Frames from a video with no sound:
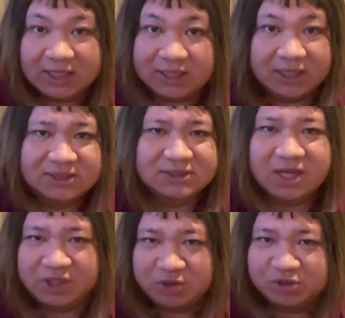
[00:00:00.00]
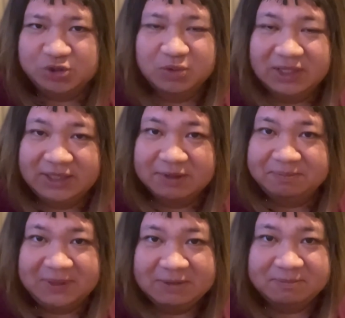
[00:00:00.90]
it's not usually the
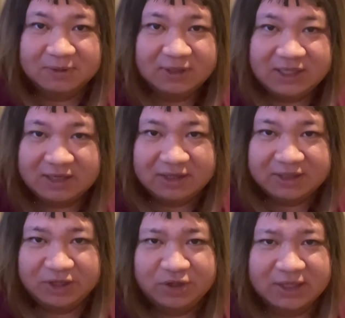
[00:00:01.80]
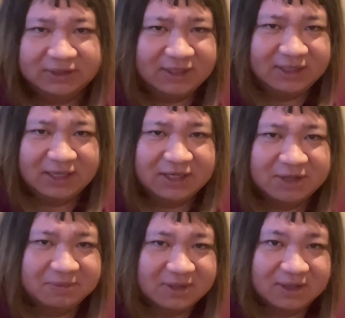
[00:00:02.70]
people here in the United Kingdom,